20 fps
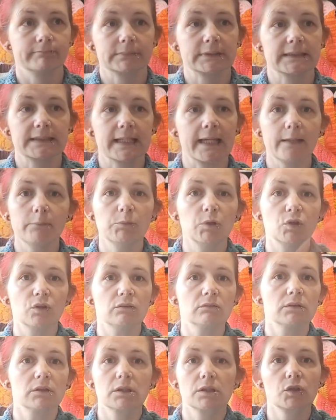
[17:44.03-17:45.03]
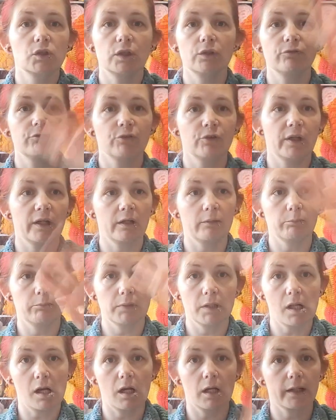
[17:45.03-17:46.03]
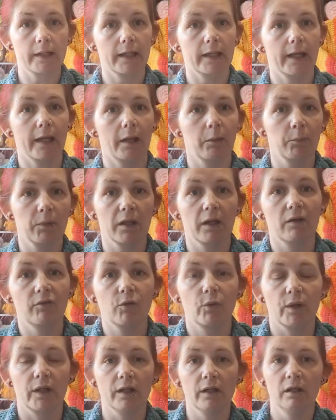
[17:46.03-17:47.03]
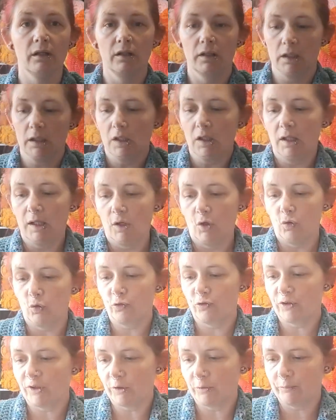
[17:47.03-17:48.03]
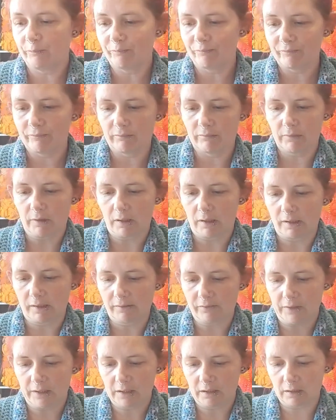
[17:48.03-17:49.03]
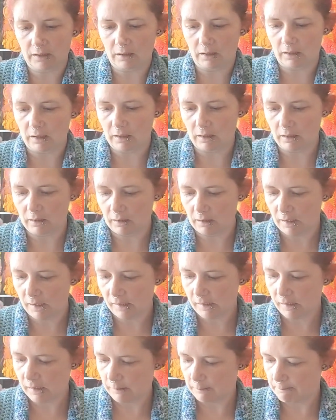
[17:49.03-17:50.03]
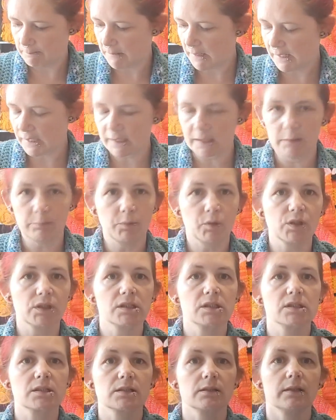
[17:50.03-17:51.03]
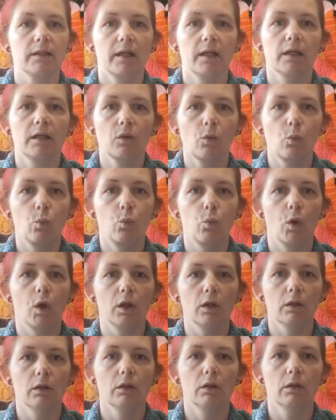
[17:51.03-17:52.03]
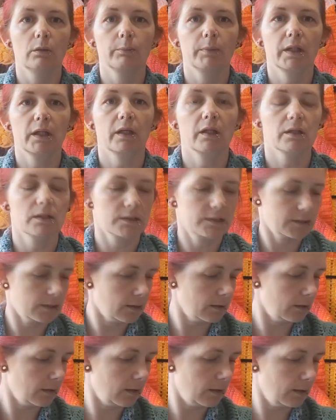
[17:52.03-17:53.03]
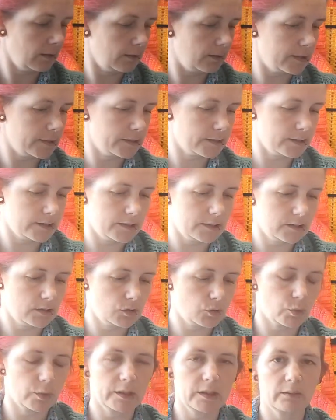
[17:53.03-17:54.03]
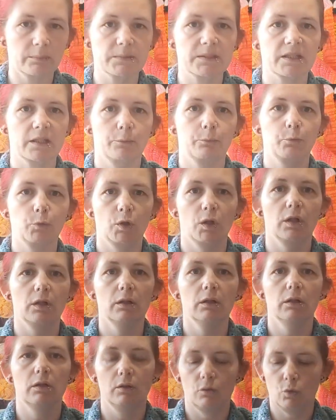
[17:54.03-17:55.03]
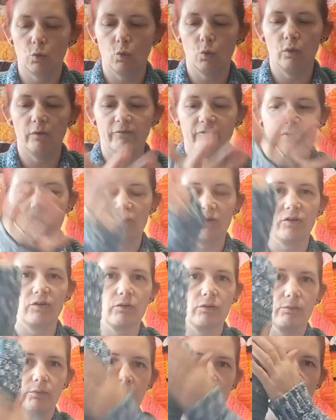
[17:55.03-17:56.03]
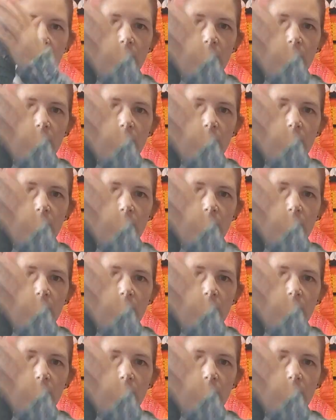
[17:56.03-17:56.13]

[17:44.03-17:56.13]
Because I'm not going through that malarkey again with that other one. Also, I think my body doesn't like wool, because this is 20% wool, all of this